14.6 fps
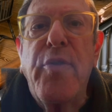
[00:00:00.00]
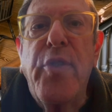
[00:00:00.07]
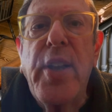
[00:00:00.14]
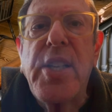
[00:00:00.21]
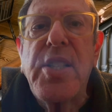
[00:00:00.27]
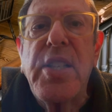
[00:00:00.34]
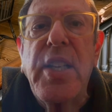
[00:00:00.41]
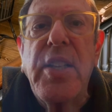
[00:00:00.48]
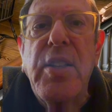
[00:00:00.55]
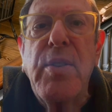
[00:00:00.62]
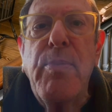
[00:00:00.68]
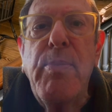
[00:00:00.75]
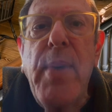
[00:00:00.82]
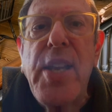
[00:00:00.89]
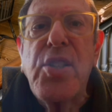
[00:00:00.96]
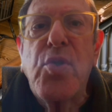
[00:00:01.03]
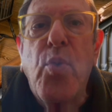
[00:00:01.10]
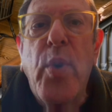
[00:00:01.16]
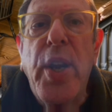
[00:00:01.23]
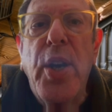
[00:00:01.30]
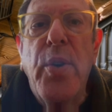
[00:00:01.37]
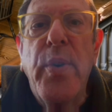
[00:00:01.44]
fixing the mess
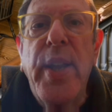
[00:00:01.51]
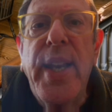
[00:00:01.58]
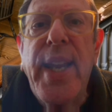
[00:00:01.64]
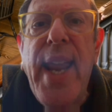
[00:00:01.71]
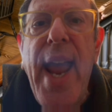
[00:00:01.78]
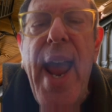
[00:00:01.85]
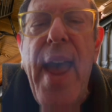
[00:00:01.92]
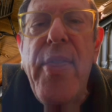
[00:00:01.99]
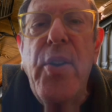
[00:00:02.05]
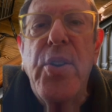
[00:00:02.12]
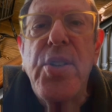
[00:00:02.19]
we are in gather,